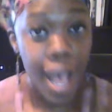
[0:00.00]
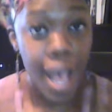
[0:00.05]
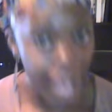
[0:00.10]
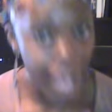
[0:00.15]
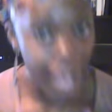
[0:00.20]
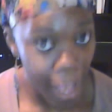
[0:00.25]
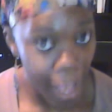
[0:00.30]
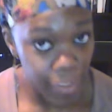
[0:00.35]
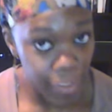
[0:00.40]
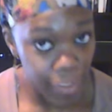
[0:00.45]

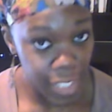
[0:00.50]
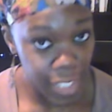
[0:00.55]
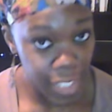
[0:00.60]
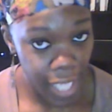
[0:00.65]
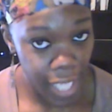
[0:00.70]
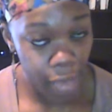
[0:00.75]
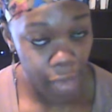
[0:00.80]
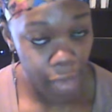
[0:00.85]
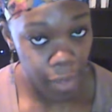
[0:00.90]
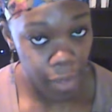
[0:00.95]
I was an
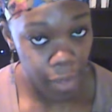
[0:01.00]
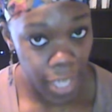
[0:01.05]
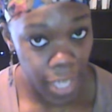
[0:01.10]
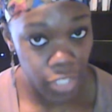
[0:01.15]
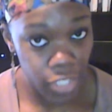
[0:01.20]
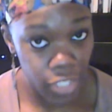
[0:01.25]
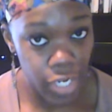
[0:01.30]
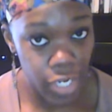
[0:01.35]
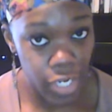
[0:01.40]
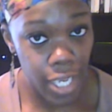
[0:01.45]
accounting
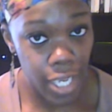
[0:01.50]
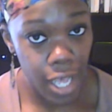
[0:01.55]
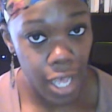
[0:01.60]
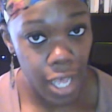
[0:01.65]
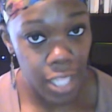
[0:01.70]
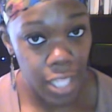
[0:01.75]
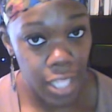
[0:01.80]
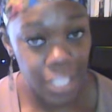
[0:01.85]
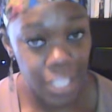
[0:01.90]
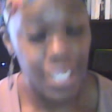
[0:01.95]
major in
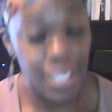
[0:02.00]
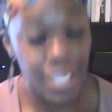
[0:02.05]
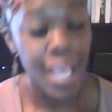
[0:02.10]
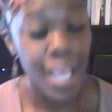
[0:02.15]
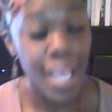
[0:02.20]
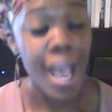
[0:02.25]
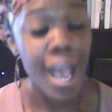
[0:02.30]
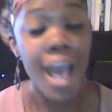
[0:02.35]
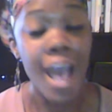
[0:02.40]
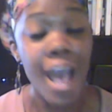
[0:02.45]
college.
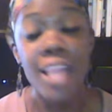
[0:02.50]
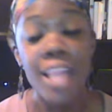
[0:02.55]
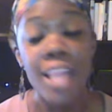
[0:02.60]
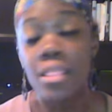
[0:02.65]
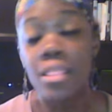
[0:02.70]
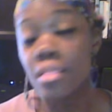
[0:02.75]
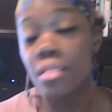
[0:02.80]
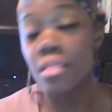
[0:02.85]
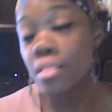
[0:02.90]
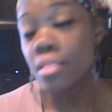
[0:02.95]
I
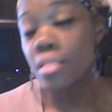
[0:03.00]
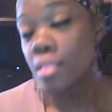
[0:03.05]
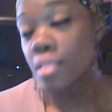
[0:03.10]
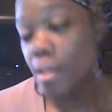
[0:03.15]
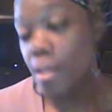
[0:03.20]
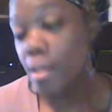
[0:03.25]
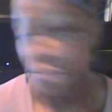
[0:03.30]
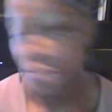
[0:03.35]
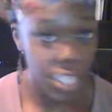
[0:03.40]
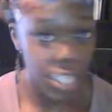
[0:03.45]

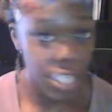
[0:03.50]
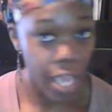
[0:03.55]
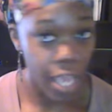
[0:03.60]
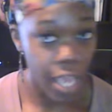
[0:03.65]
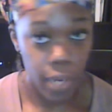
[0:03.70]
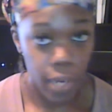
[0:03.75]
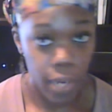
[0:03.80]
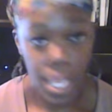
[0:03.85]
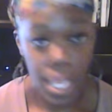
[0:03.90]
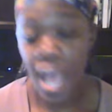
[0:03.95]
loved
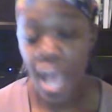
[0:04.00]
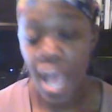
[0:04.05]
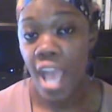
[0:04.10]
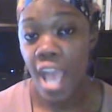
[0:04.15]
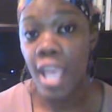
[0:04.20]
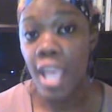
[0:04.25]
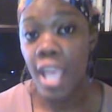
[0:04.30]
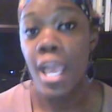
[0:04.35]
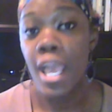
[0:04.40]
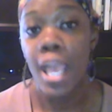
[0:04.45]
accounting.
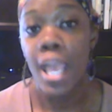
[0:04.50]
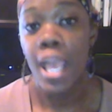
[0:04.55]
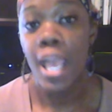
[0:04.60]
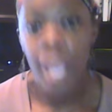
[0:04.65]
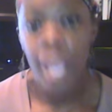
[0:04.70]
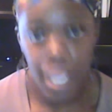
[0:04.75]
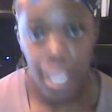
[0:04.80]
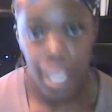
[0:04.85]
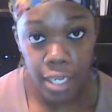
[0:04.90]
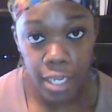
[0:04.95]
I
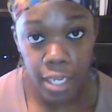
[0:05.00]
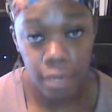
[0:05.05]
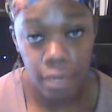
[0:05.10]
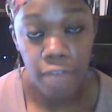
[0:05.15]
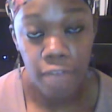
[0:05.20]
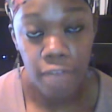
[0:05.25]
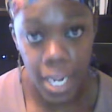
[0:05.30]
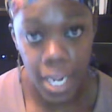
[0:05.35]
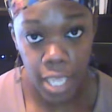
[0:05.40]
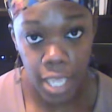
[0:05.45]
hated
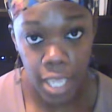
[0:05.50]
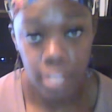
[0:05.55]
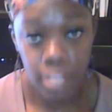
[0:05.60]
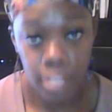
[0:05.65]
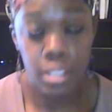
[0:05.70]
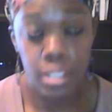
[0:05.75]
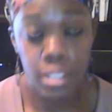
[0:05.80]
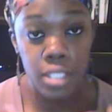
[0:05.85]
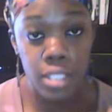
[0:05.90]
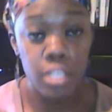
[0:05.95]
finance.
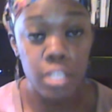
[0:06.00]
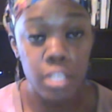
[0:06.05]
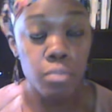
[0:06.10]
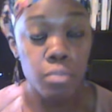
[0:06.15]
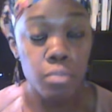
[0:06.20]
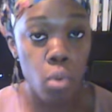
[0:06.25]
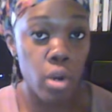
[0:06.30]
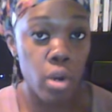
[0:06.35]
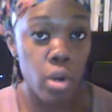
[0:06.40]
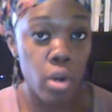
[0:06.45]
This is
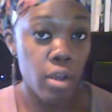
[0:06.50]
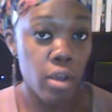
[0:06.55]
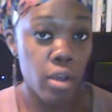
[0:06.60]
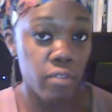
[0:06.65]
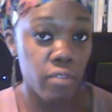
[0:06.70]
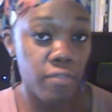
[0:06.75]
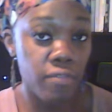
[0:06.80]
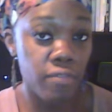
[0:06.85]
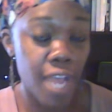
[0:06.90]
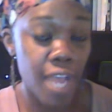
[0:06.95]
more of
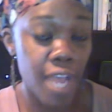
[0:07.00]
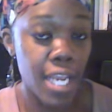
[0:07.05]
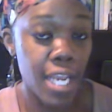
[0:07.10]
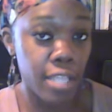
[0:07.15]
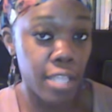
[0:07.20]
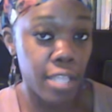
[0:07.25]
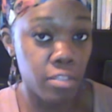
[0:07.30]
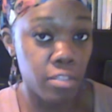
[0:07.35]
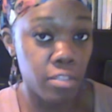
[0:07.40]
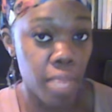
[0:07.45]
a
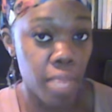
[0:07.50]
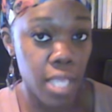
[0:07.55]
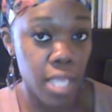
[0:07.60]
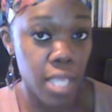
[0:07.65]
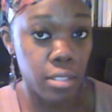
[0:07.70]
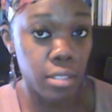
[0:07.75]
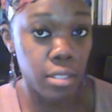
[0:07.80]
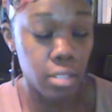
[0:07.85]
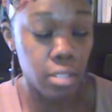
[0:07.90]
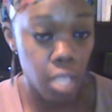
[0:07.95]

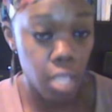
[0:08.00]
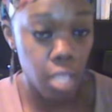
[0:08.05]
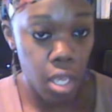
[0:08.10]
finance-based